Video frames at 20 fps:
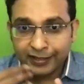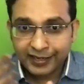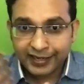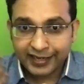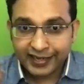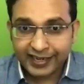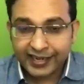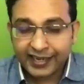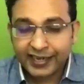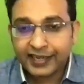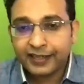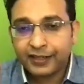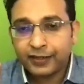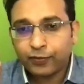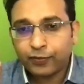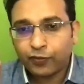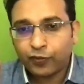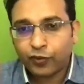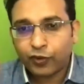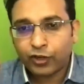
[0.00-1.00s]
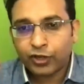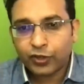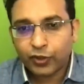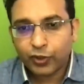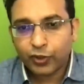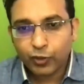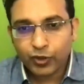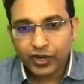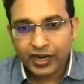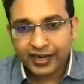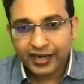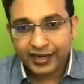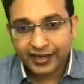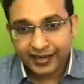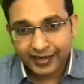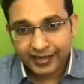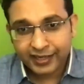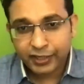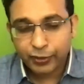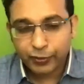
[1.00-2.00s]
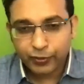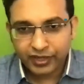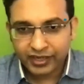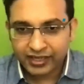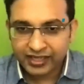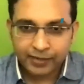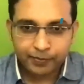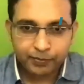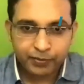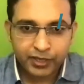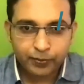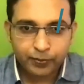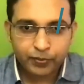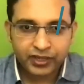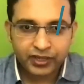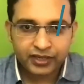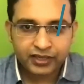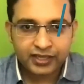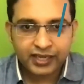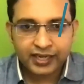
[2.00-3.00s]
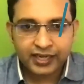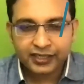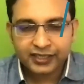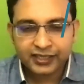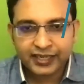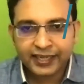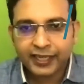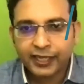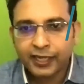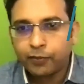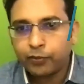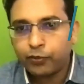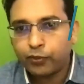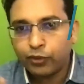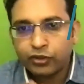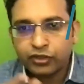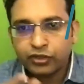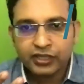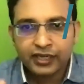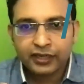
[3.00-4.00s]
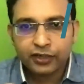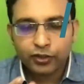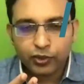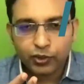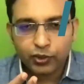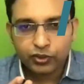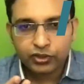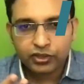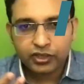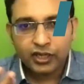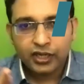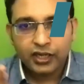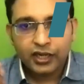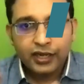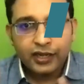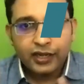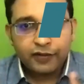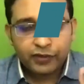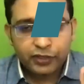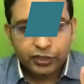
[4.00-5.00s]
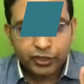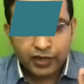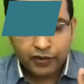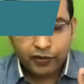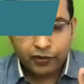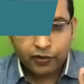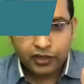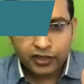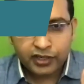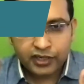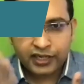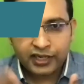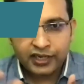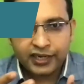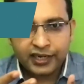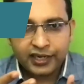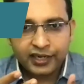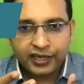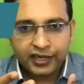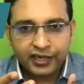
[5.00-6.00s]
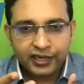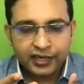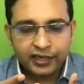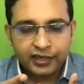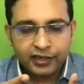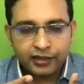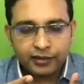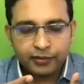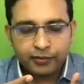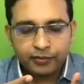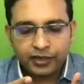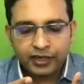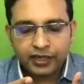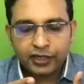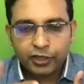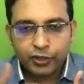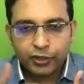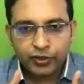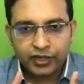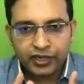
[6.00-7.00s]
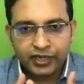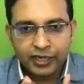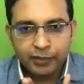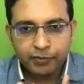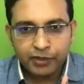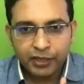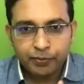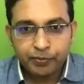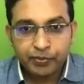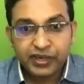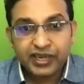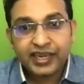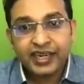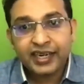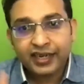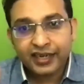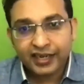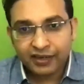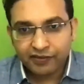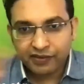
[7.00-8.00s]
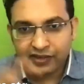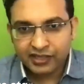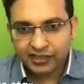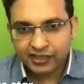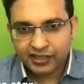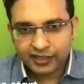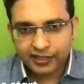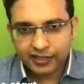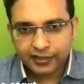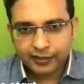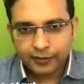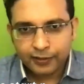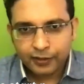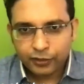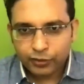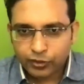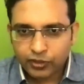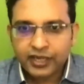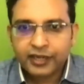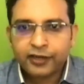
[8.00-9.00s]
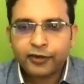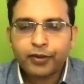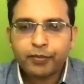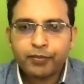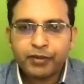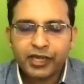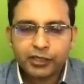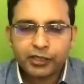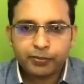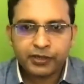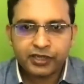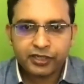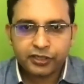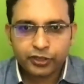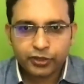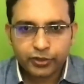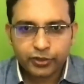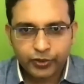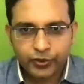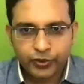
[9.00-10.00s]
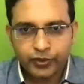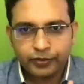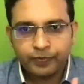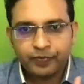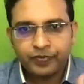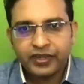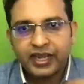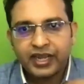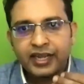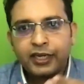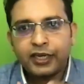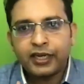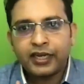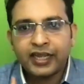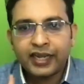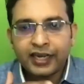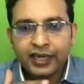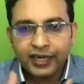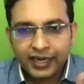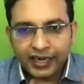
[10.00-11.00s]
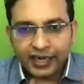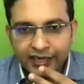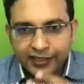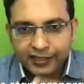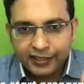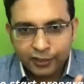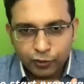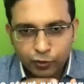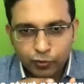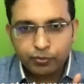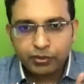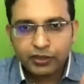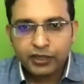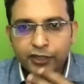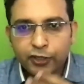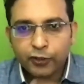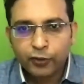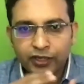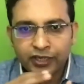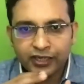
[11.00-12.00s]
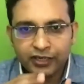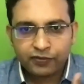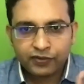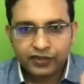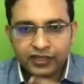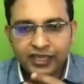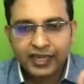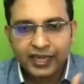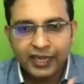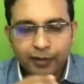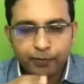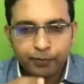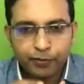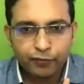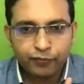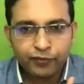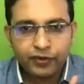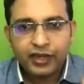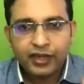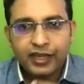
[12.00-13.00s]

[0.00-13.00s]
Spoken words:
reading what you had read during the MD period. That is taking up books and notes which you have already done during MD period and revising it so that your basement is strong. And then later you built on it with the help of